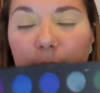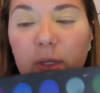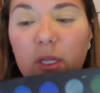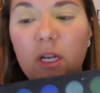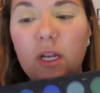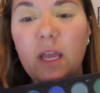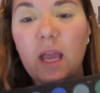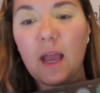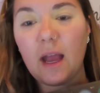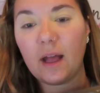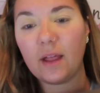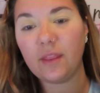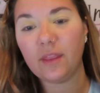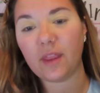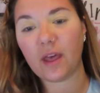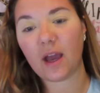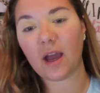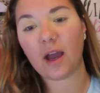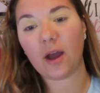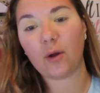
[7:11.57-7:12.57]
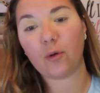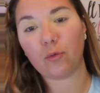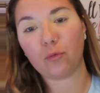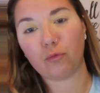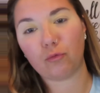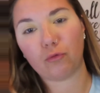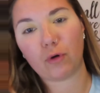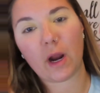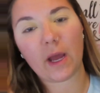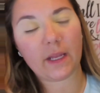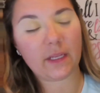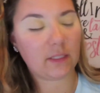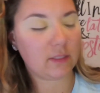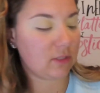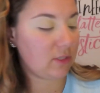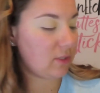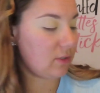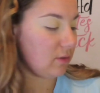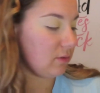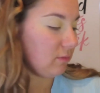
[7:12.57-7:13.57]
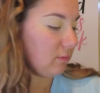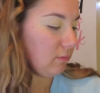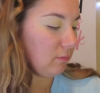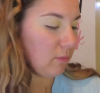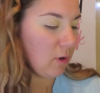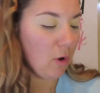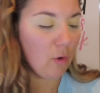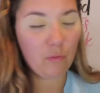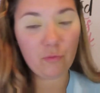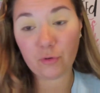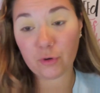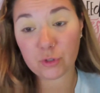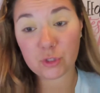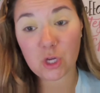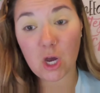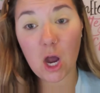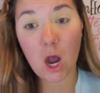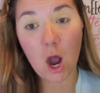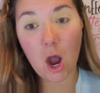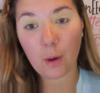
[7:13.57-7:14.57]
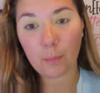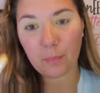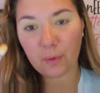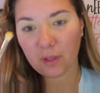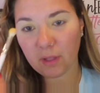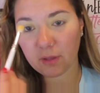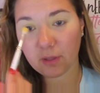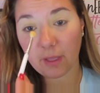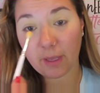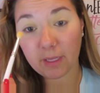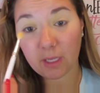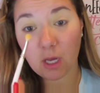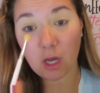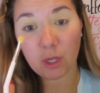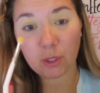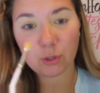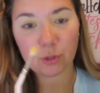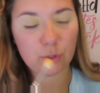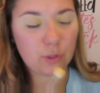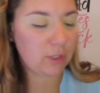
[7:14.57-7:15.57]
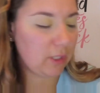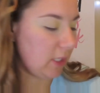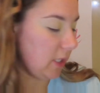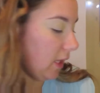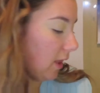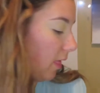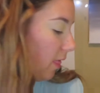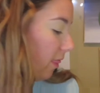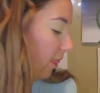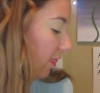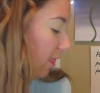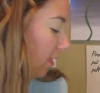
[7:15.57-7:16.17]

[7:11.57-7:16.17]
gonna add that right over top and like underneath.